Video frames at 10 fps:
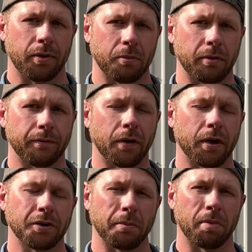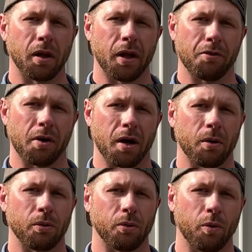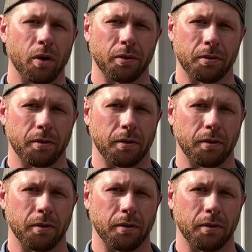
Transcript: It'll be fun to play around with